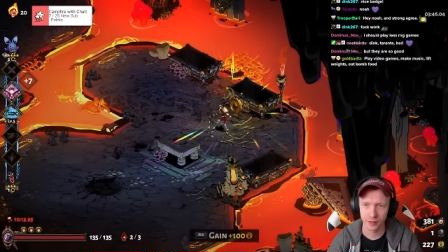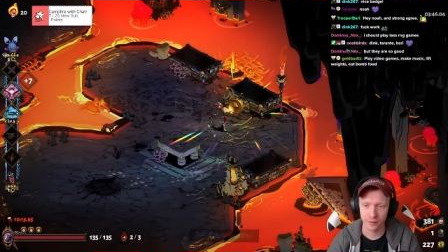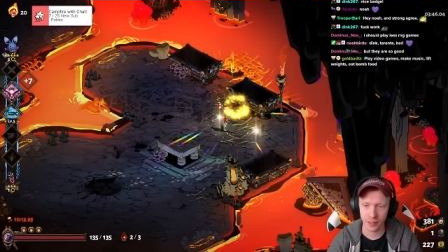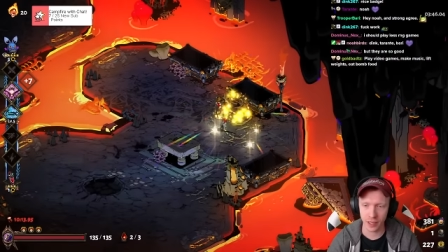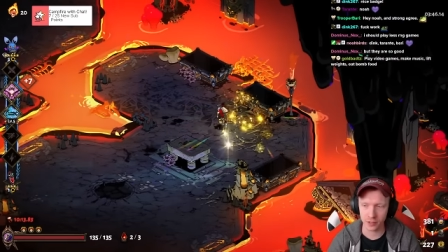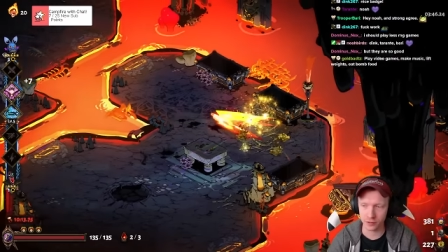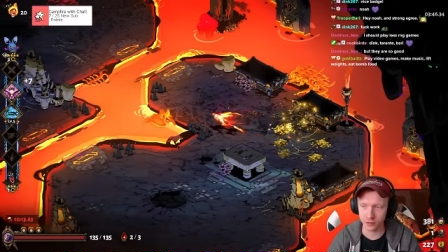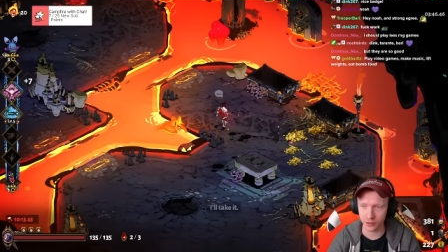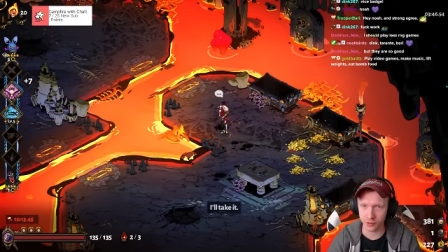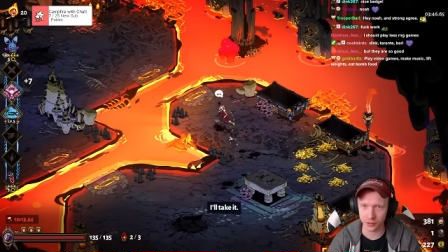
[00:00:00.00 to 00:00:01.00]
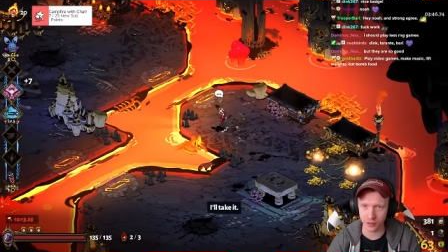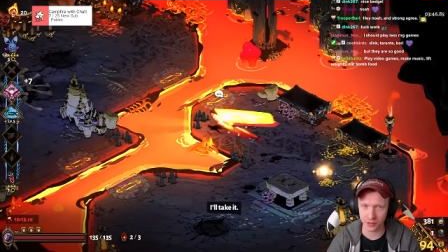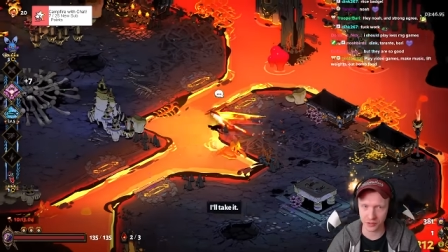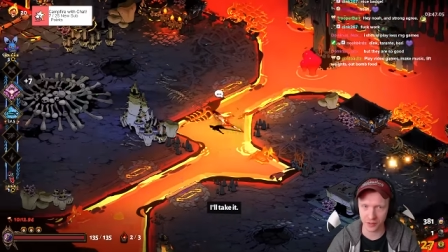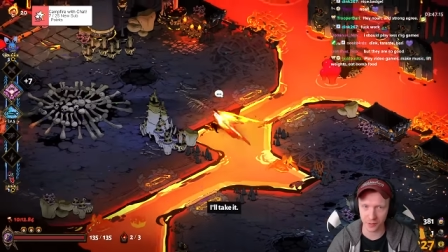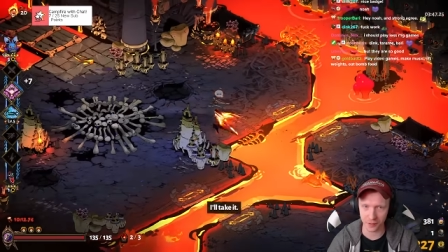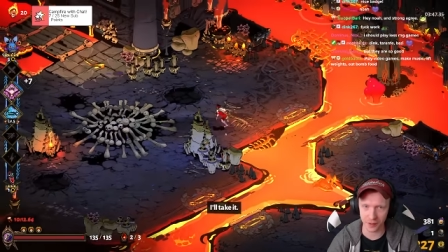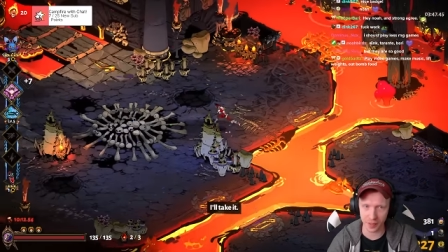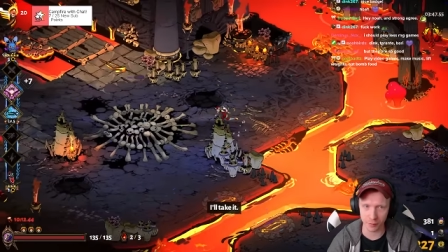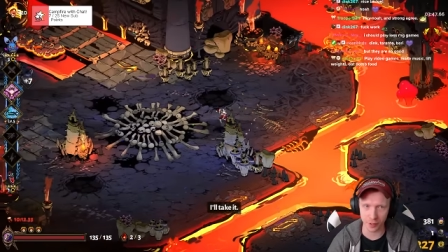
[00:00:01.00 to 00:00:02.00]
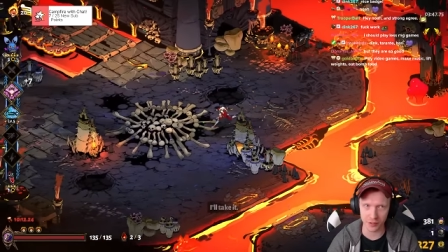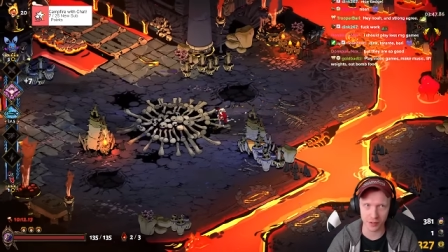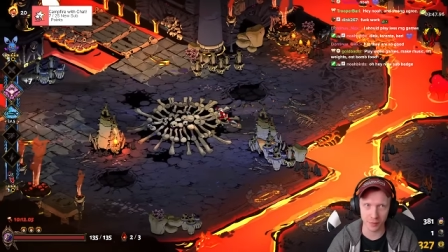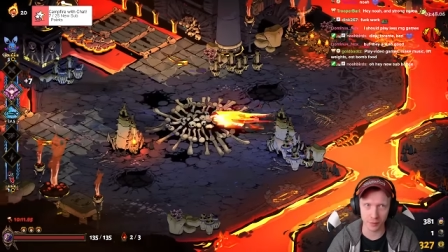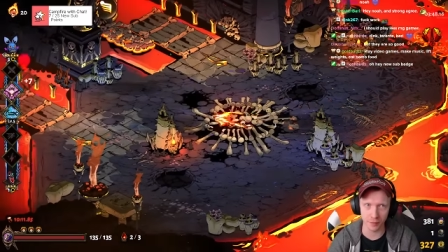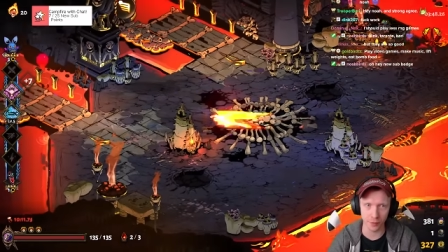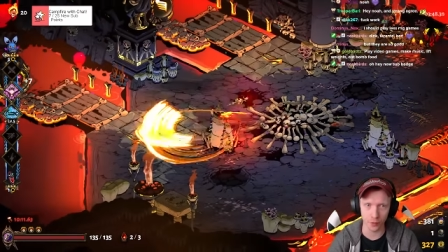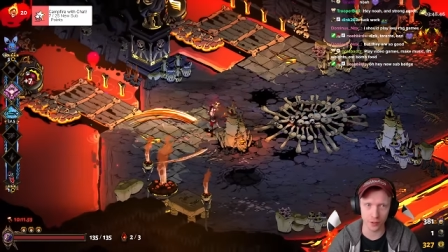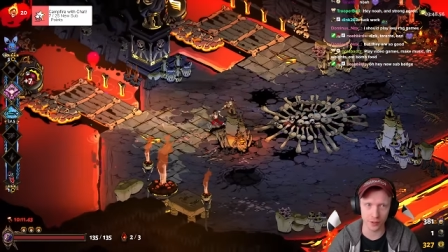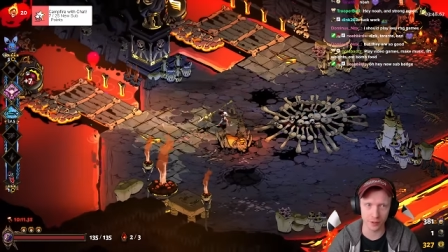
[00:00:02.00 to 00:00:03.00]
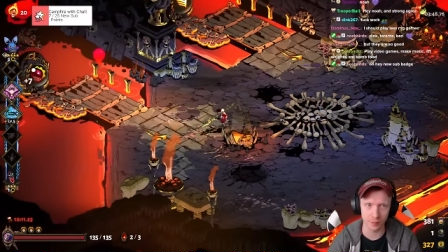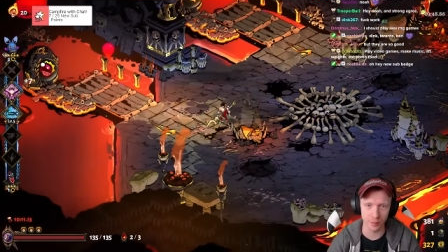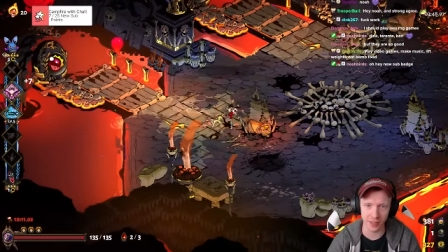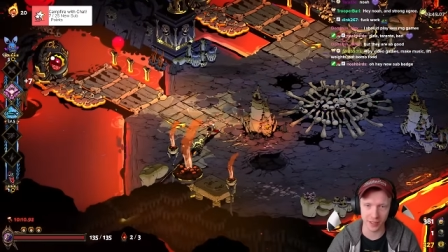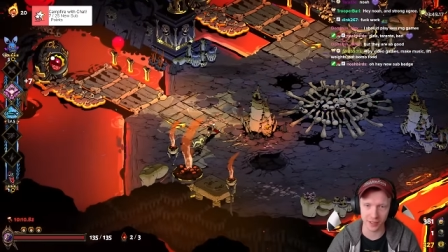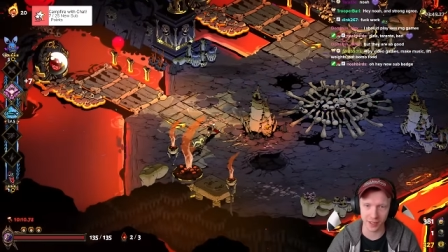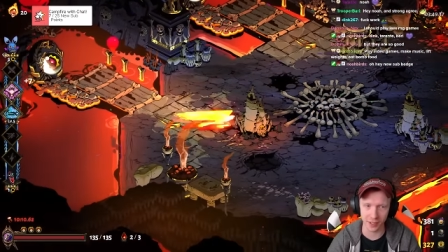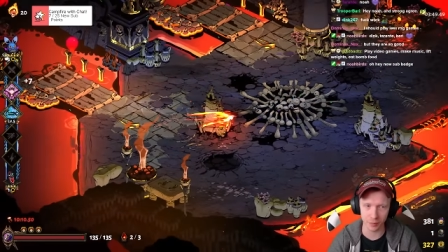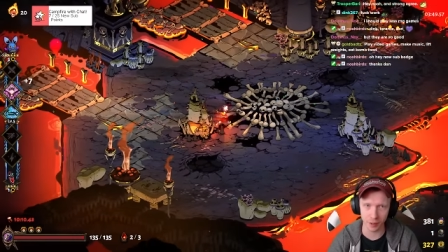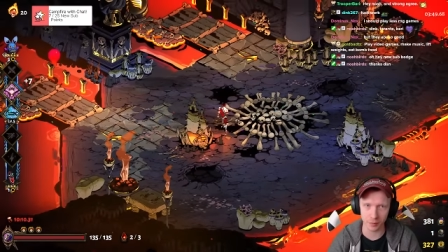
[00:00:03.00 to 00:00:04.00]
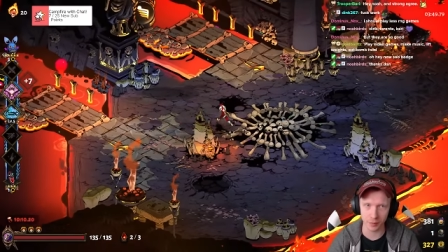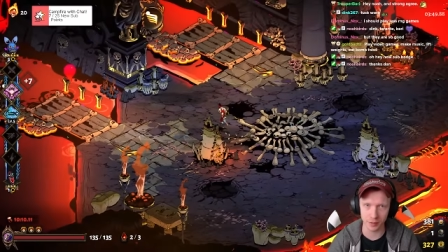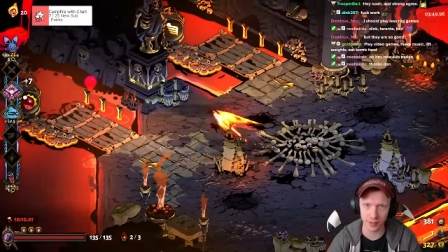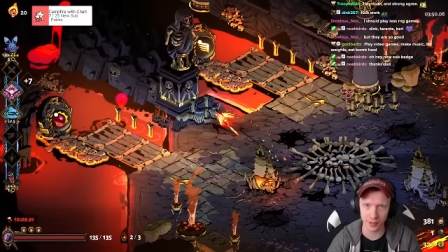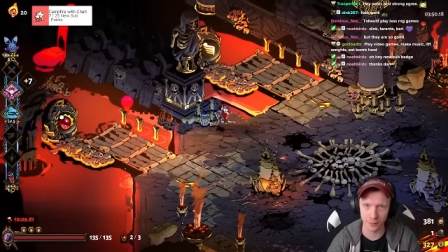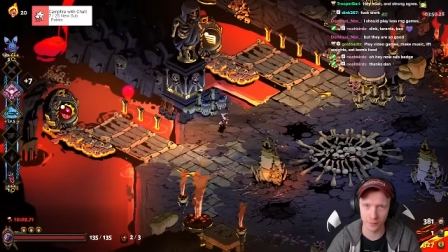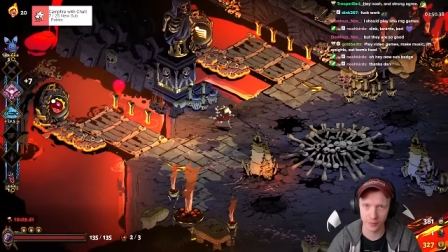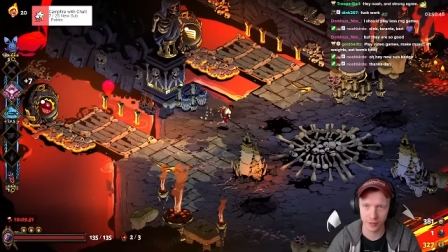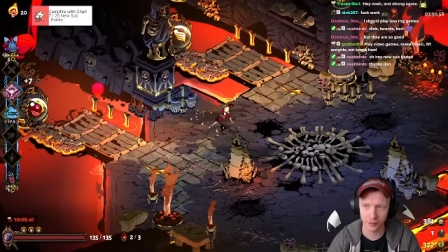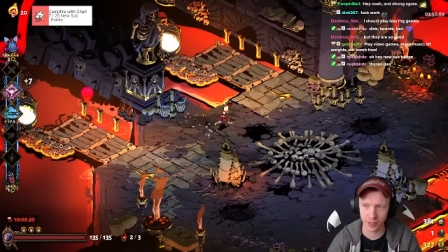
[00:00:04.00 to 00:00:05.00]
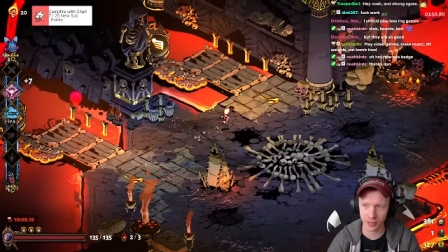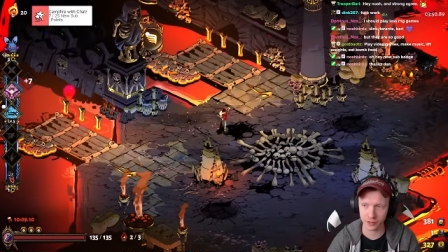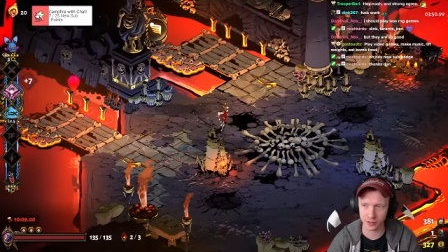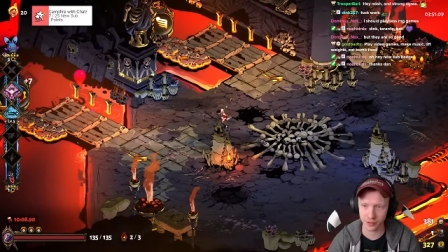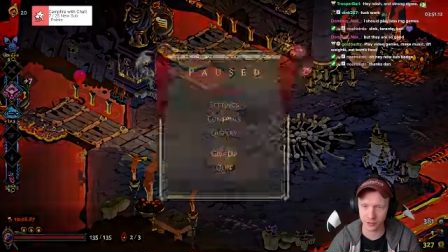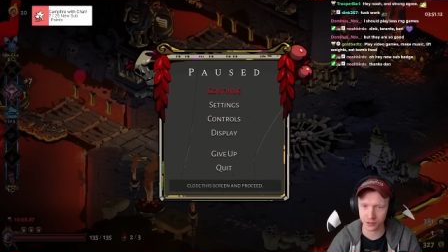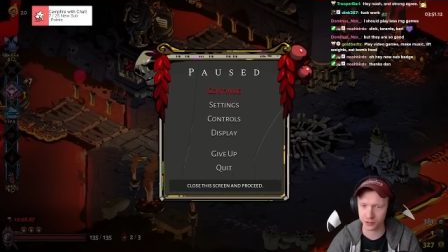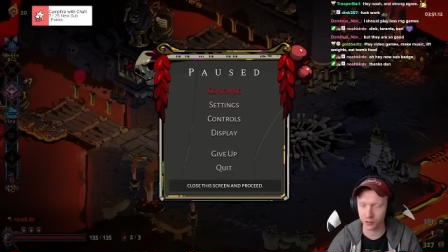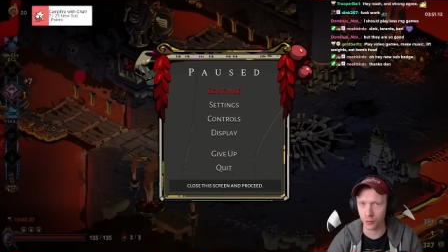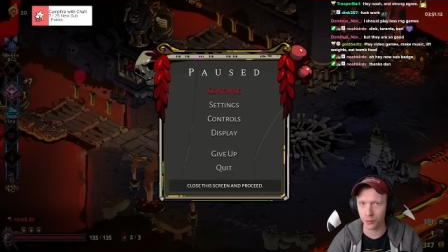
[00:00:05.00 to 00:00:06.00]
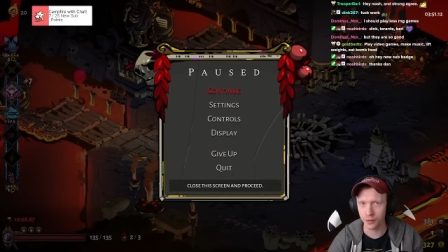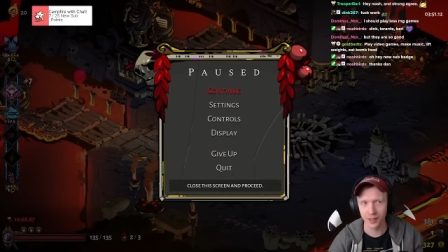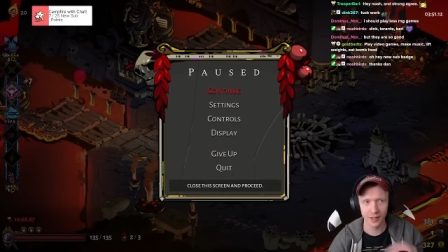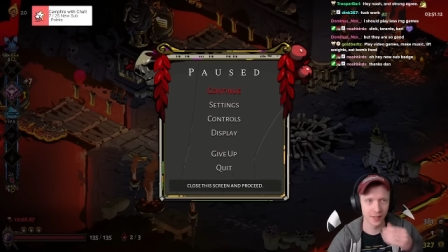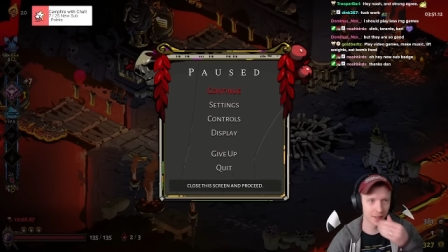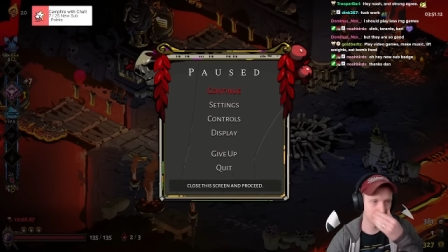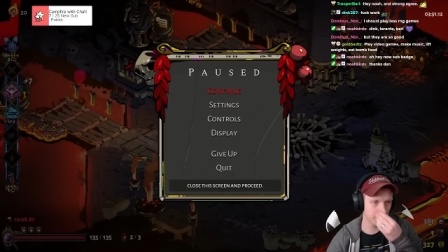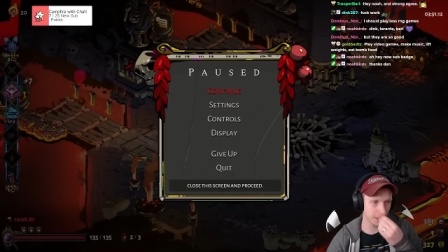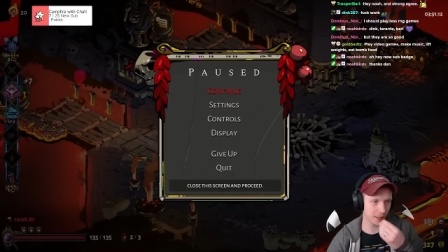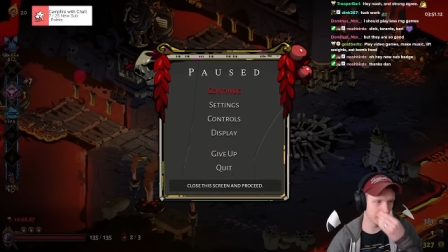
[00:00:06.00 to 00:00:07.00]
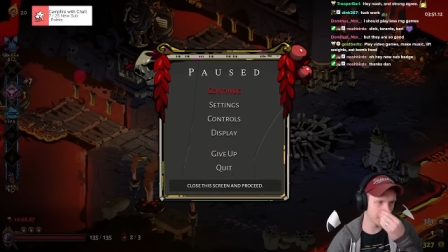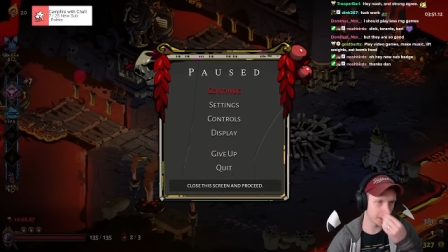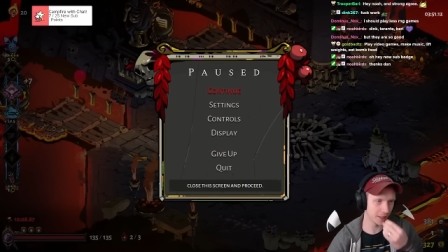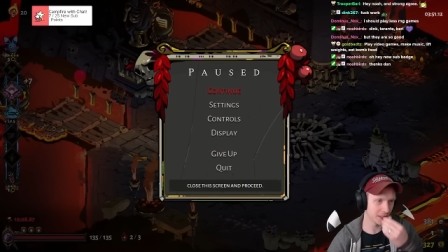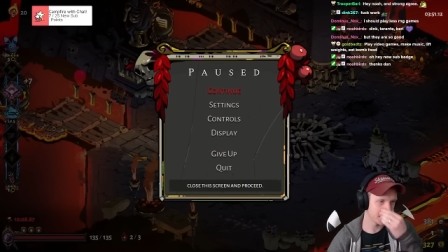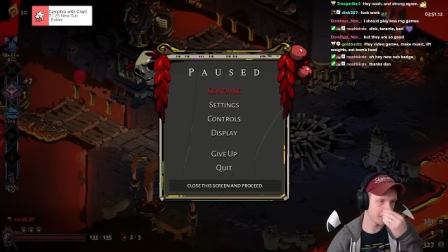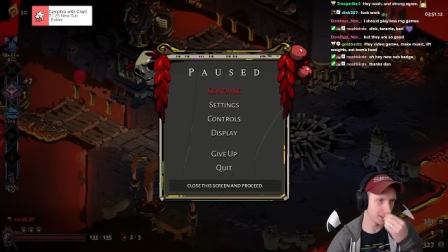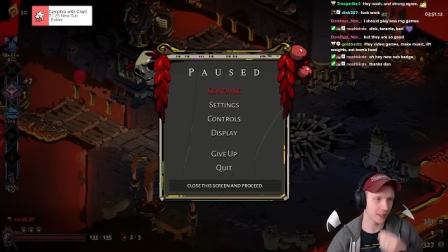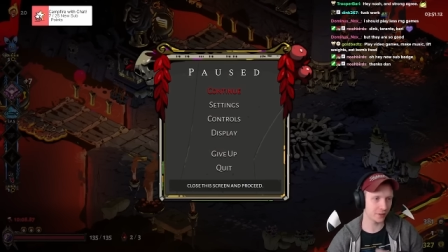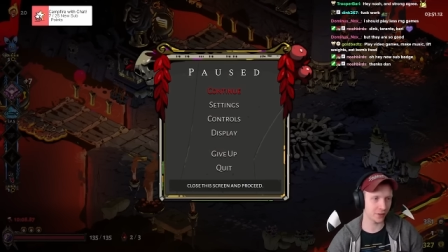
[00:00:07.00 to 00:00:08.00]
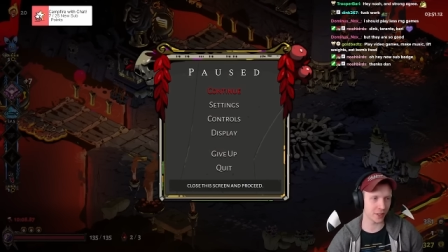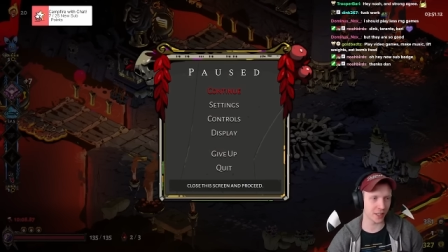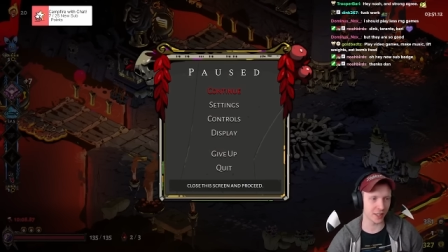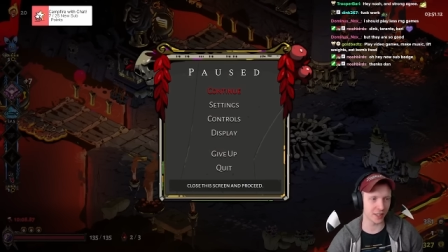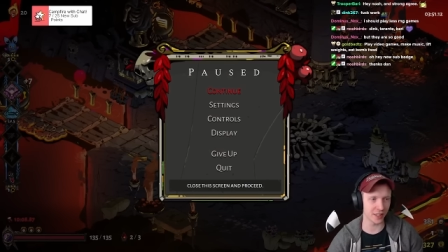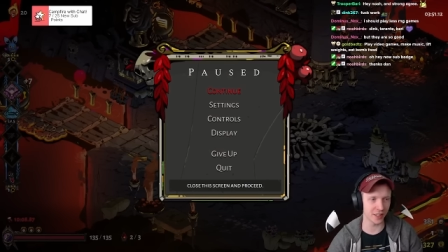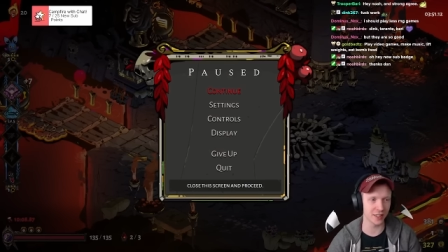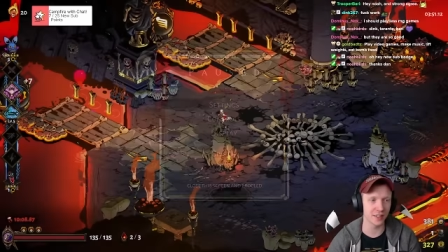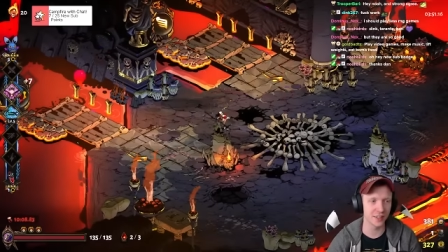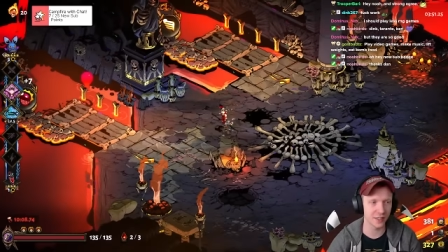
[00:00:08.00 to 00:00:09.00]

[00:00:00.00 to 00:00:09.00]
Vacations also just, I feel like I've brought this up before many a time, probably. Vacations are just so, like, you really gotta,